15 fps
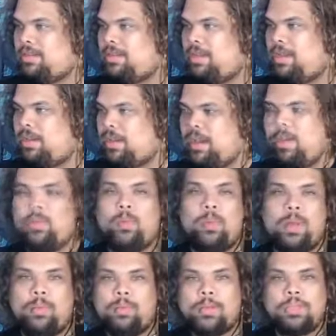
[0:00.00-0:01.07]
Okay,
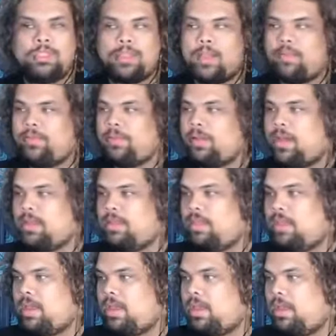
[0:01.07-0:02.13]
one more shuffle, and
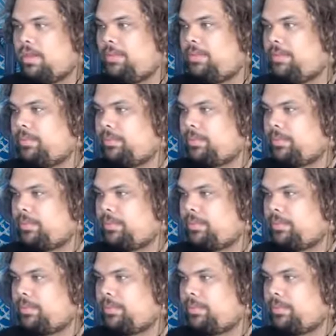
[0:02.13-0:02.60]
then